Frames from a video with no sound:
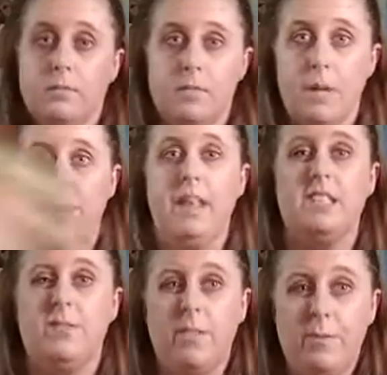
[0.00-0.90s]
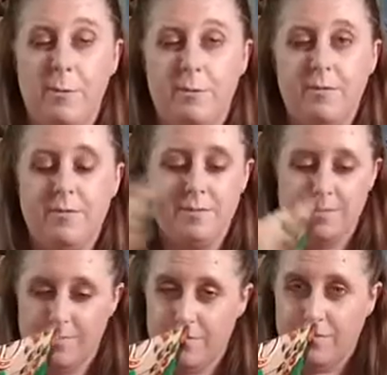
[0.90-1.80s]
That palette's 50.
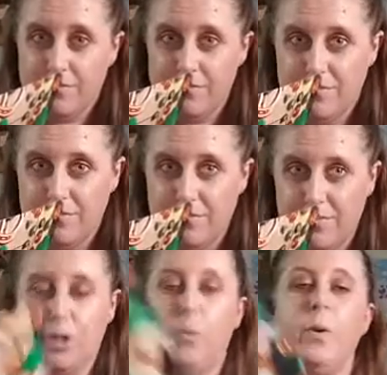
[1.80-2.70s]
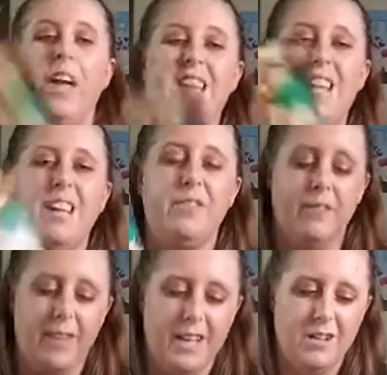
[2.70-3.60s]
The way they
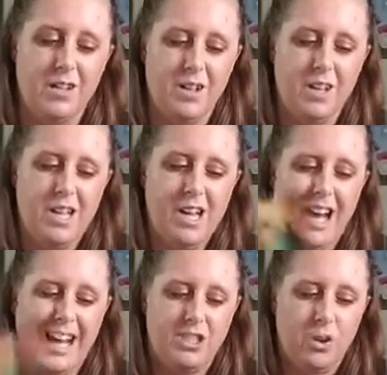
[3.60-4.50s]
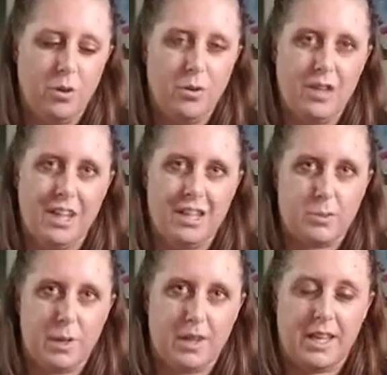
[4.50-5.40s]
feel, I don't think it's
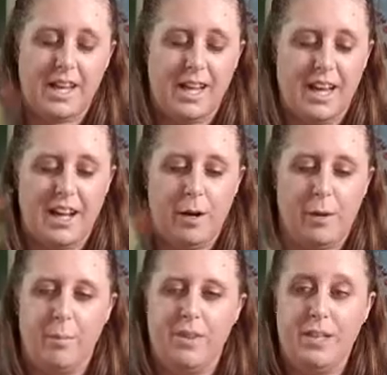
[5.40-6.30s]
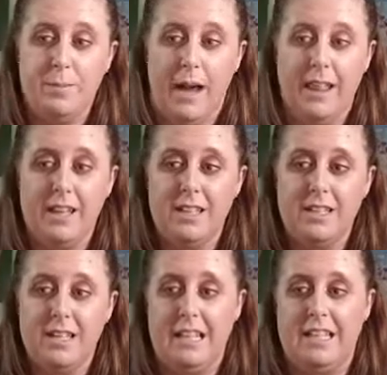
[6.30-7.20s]
worth it. This palette
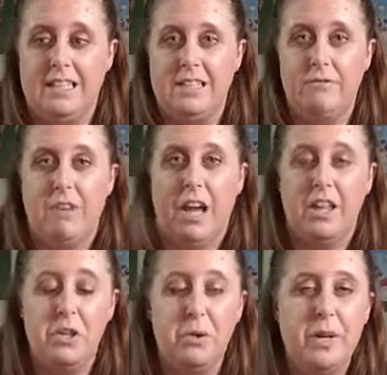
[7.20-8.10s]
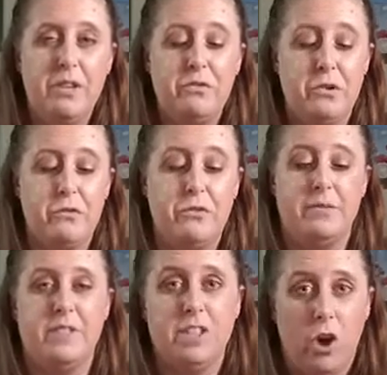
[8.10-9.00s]
is valuing for
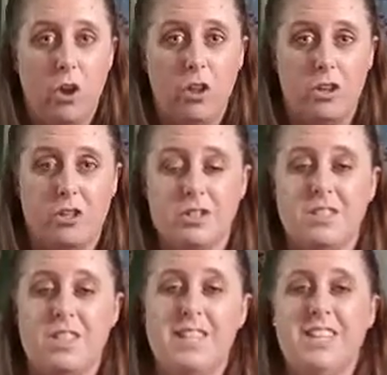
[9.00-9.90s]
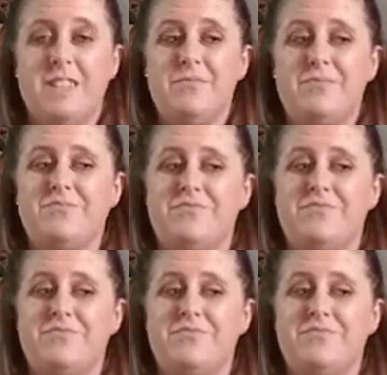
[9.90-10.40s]
$50.